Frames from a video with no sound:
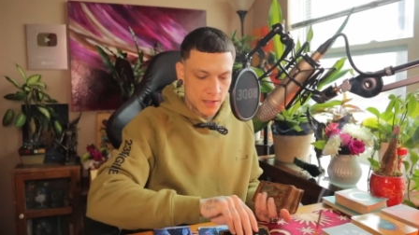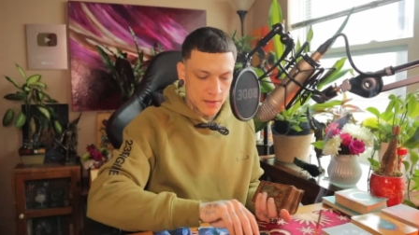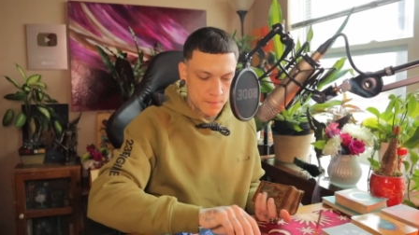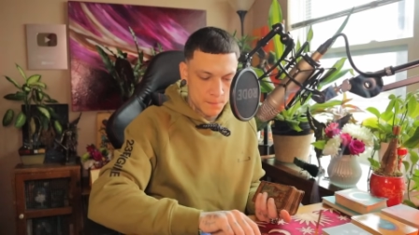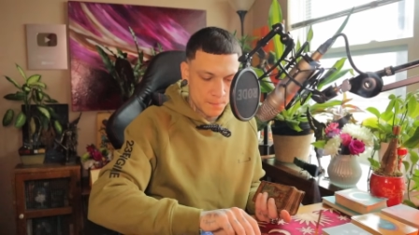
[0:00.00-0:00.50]
it,
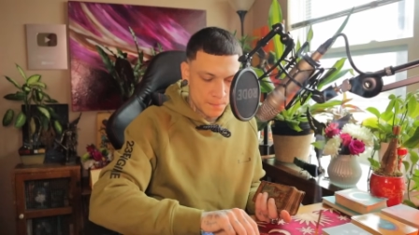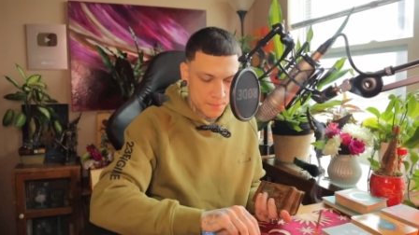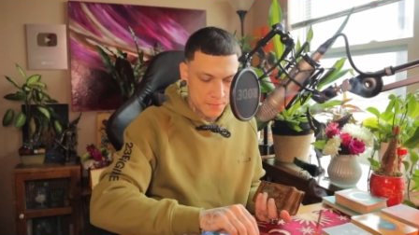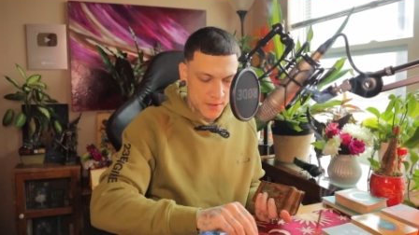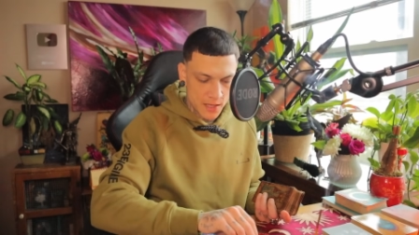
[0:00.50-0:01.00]

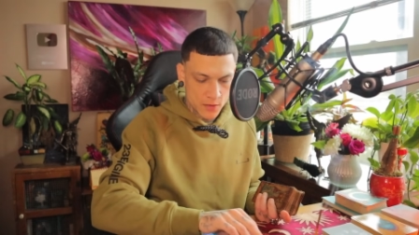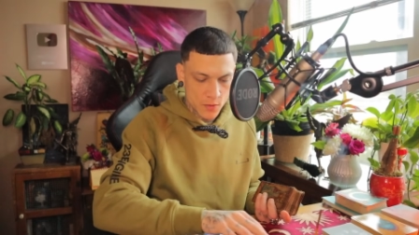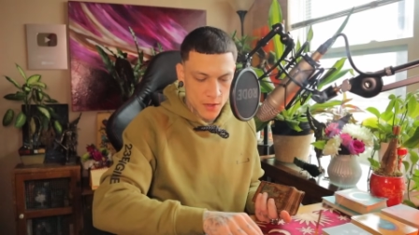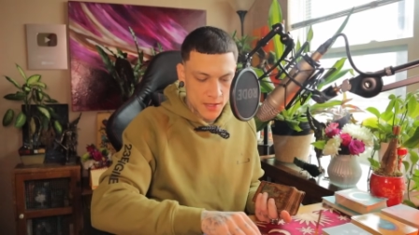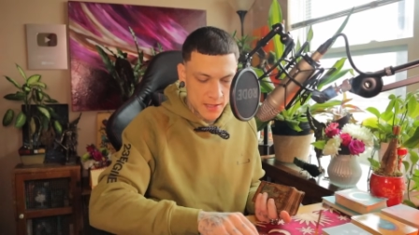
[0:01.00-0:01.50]
that
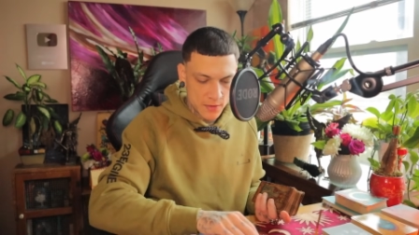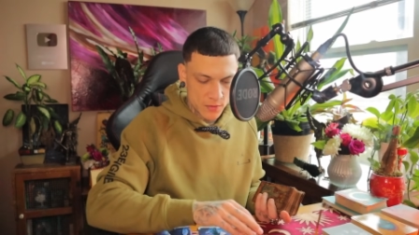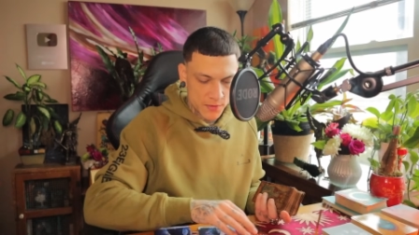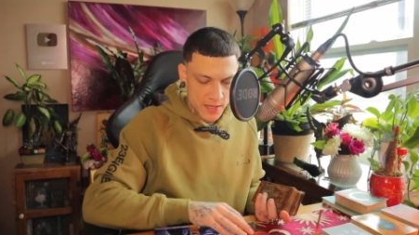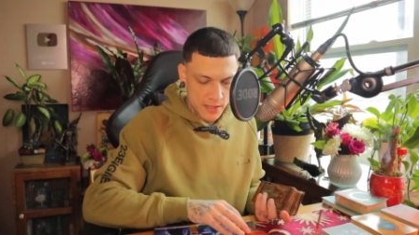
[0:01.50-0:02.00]
you are
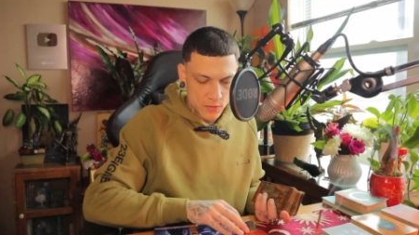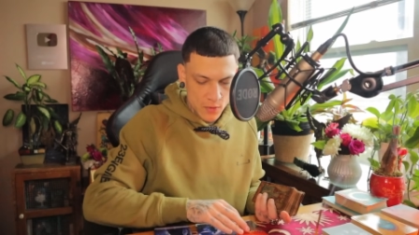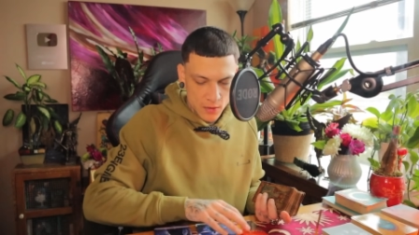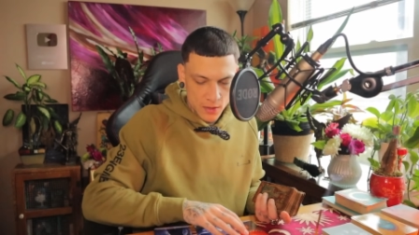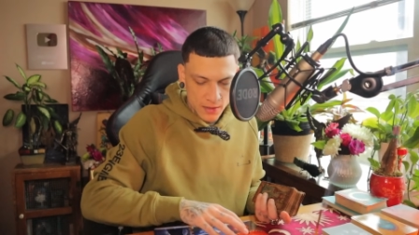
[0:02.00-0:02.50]
healed, that
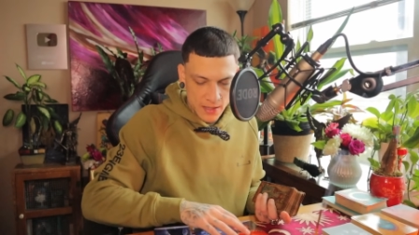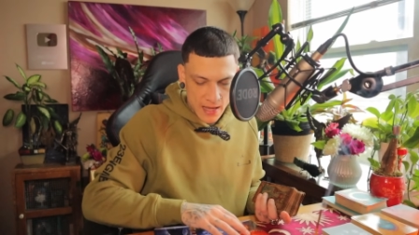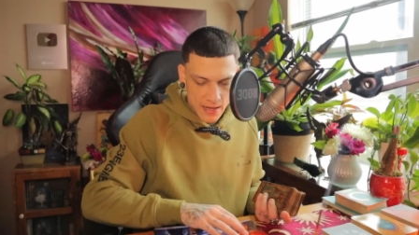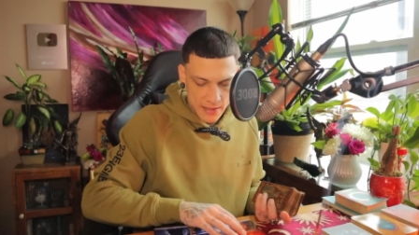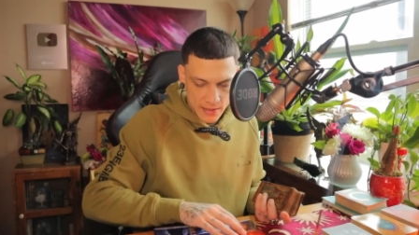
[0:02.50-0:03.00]
you are
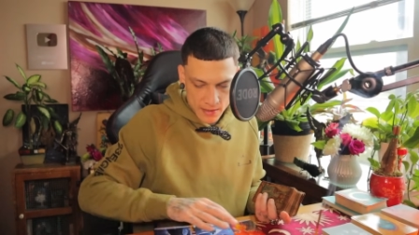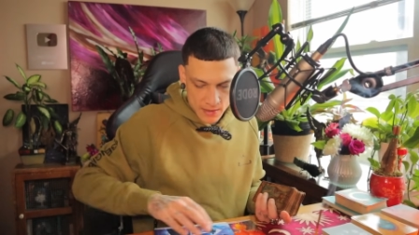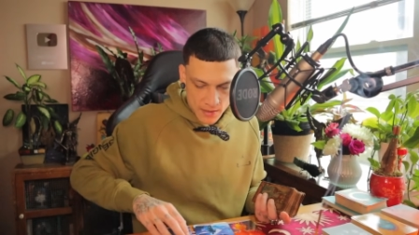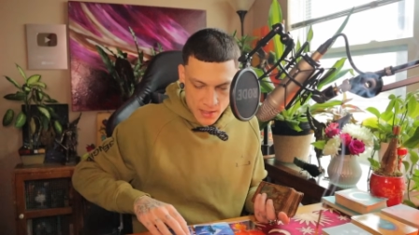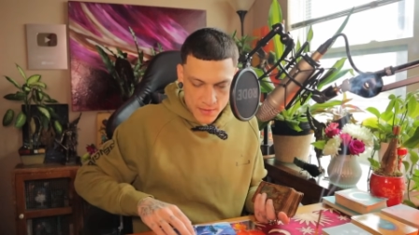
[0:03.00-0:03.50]

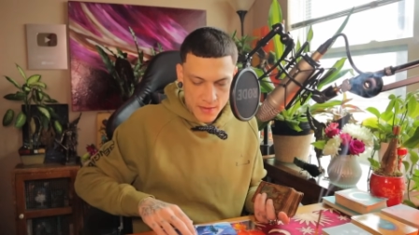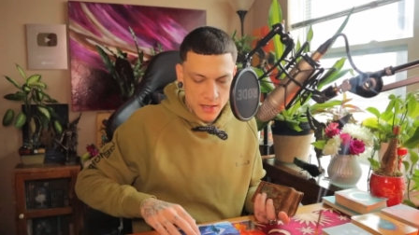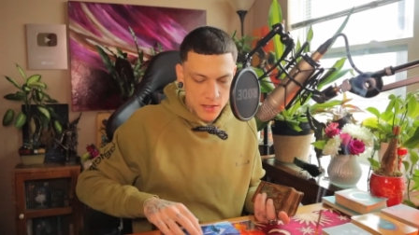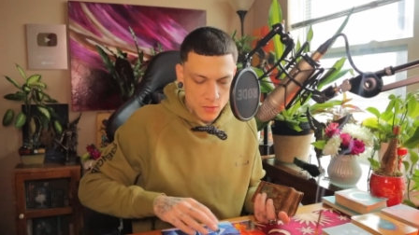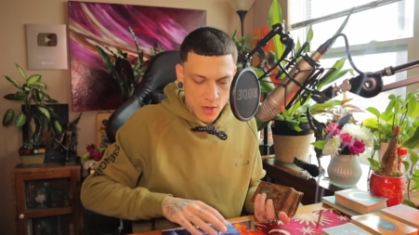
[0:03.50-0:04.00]
aligned,
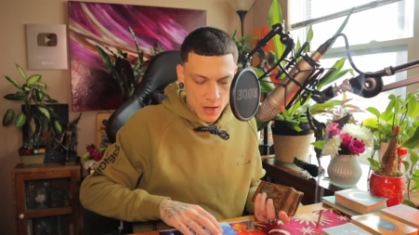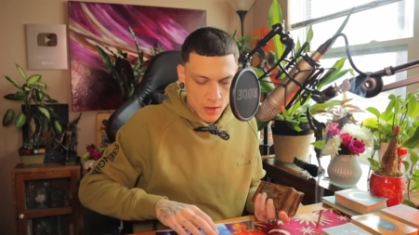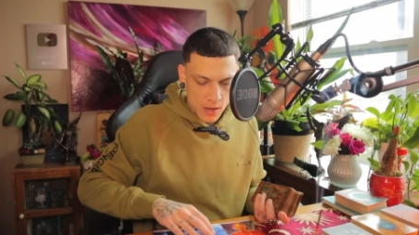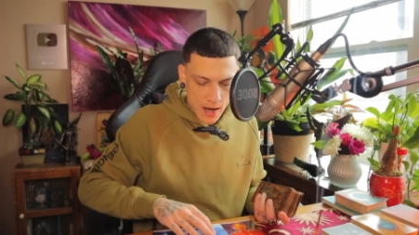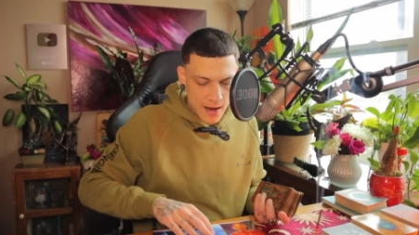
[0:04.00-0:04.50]
that you
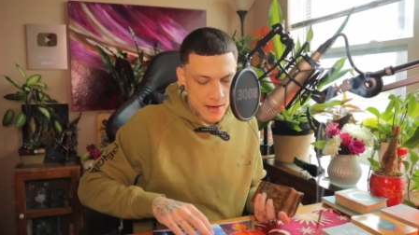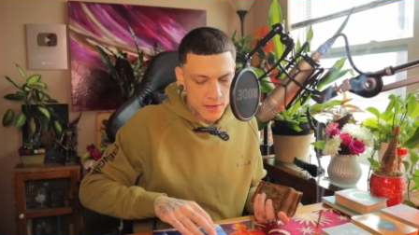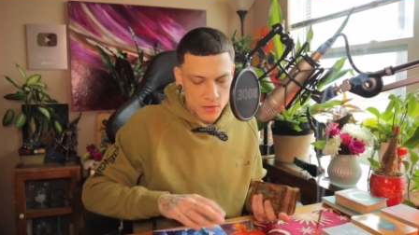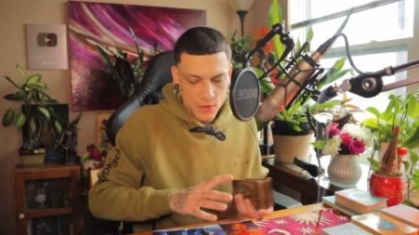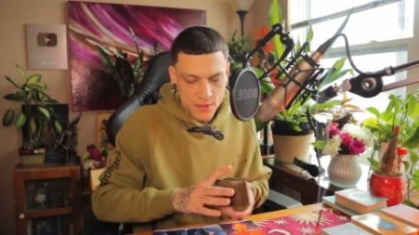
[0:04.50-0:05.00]
are
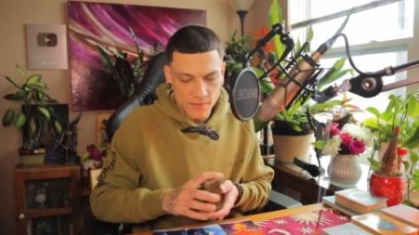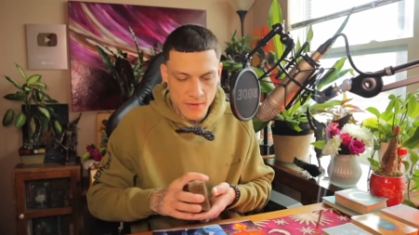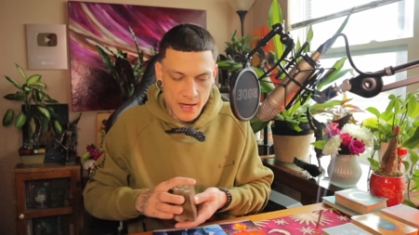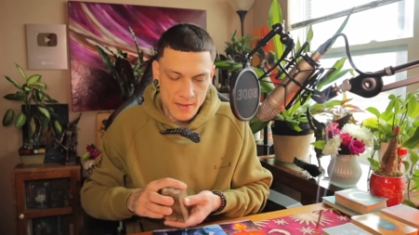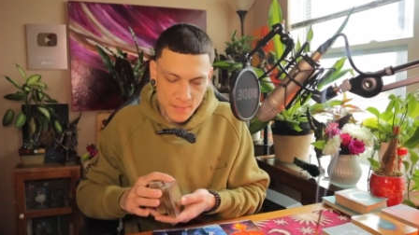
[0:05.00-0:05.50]
on your
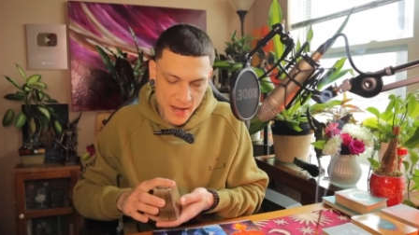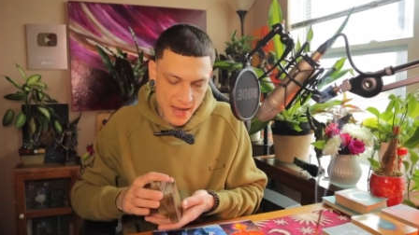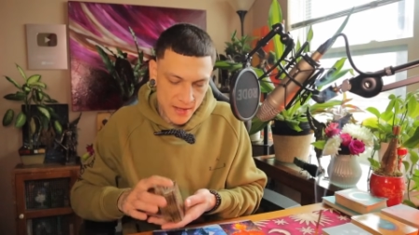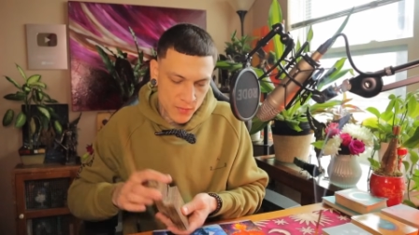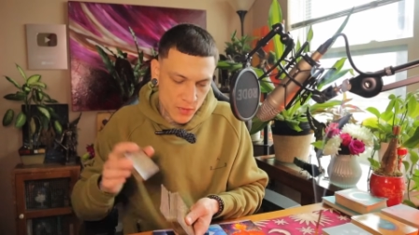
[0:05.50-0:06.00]
divine
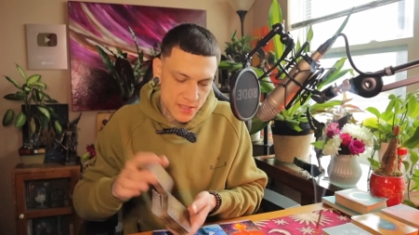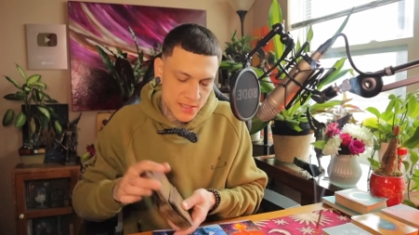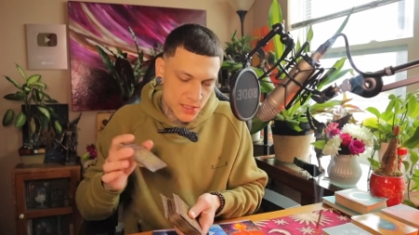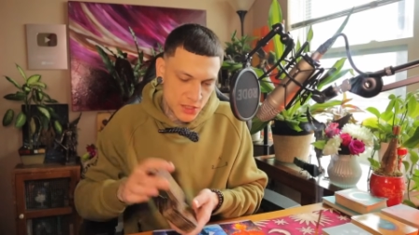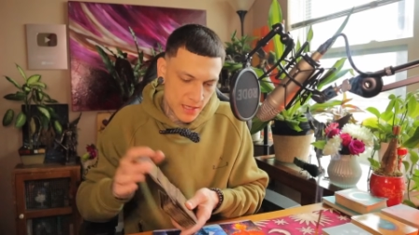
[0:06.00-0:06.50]
path. What
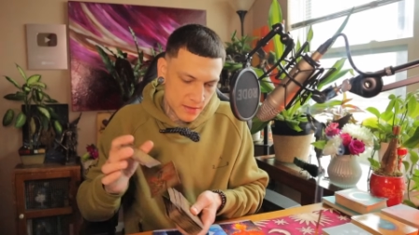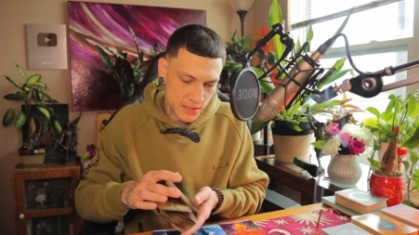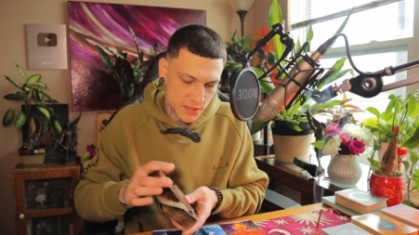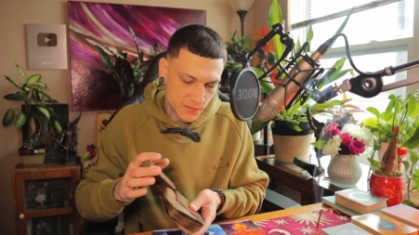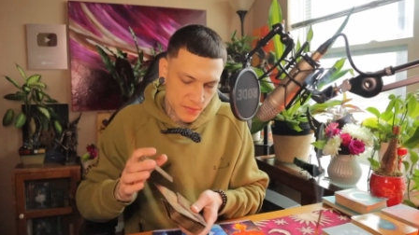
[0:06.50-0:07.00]
is the
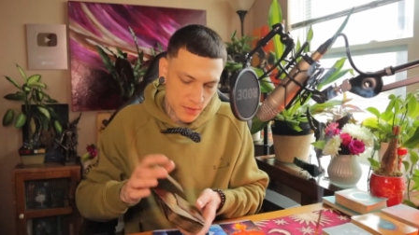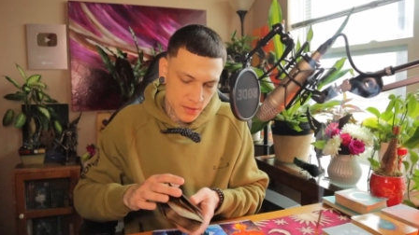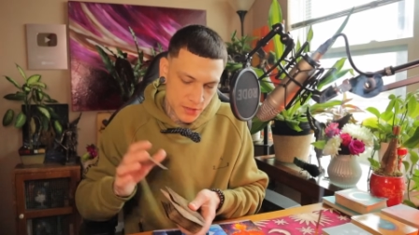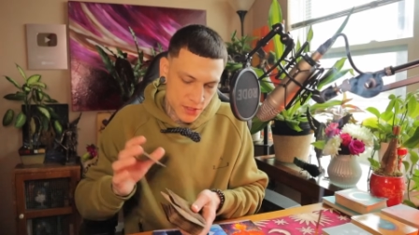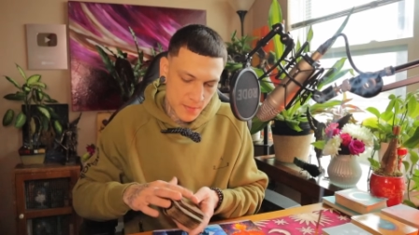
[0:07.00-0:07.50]
challenge
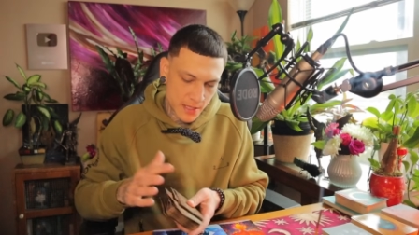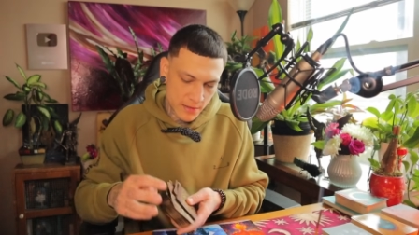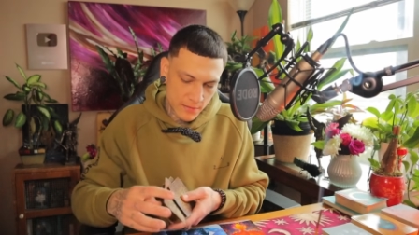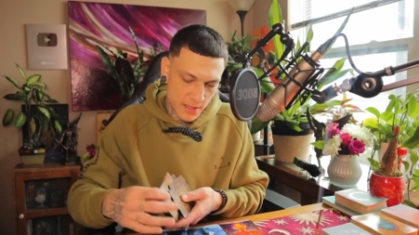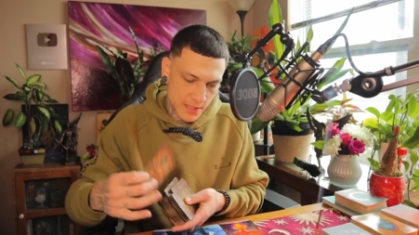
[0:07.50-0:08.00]
for
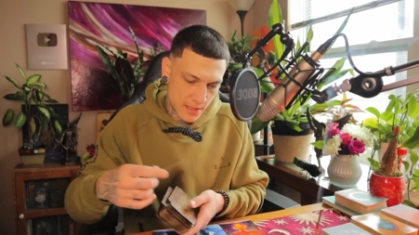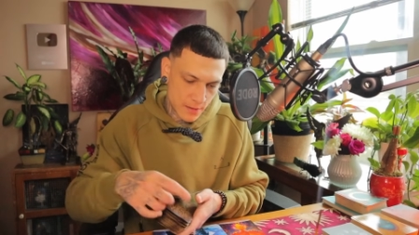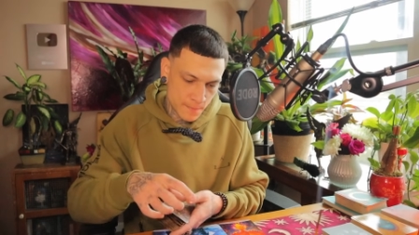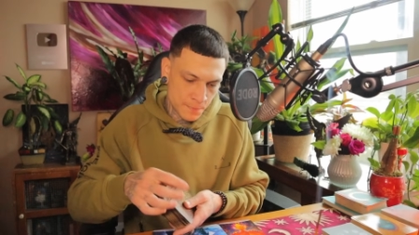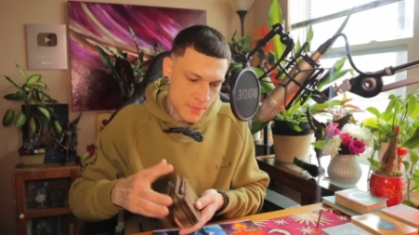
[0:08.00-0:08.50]
Gemini right
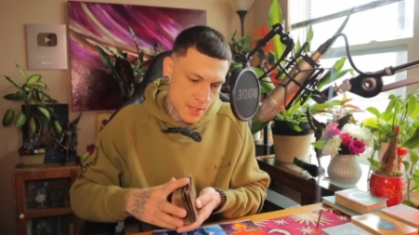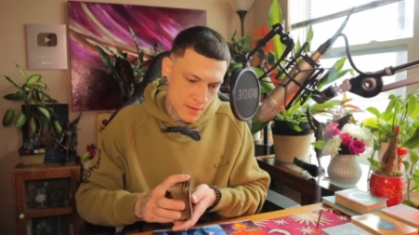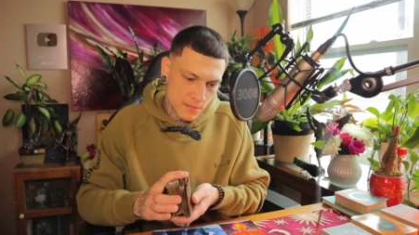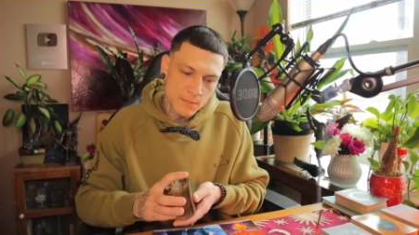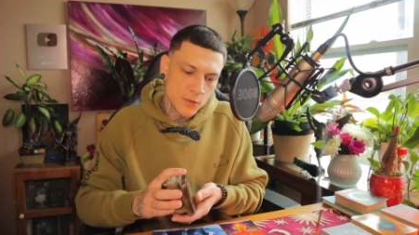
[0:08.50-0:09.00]
now,
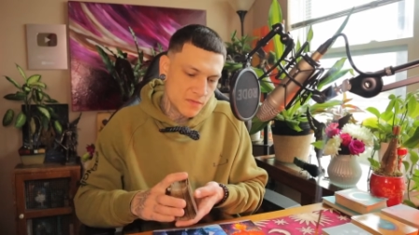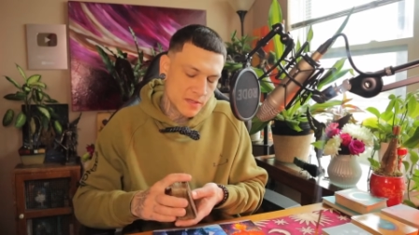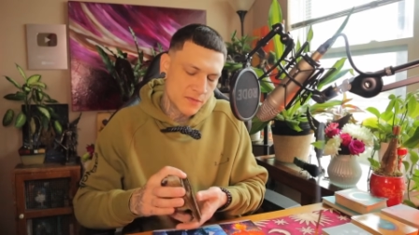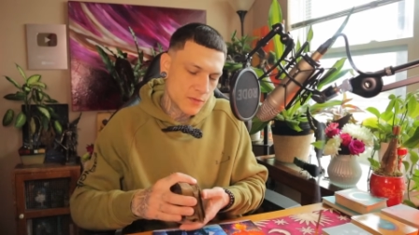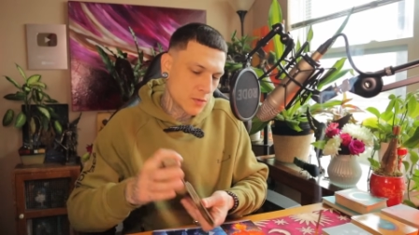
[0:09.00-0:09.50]

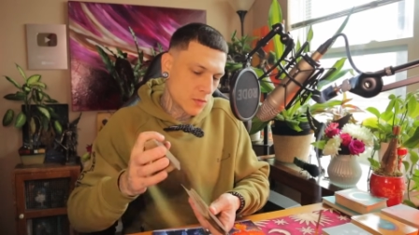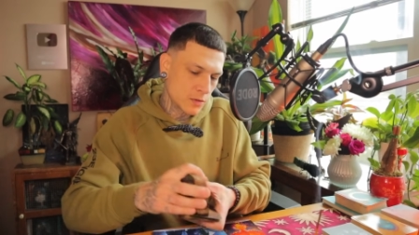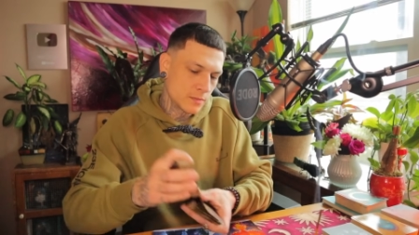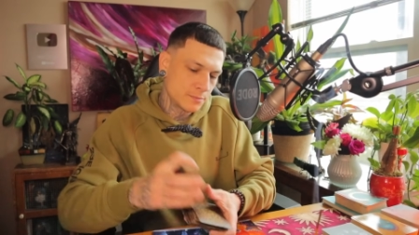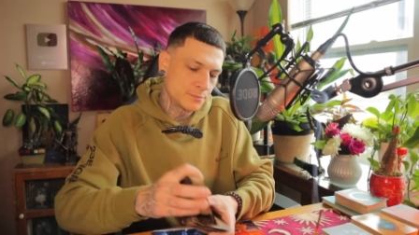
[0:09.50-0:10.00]
moving
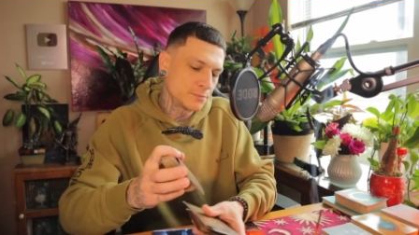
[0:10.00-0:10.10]
forward?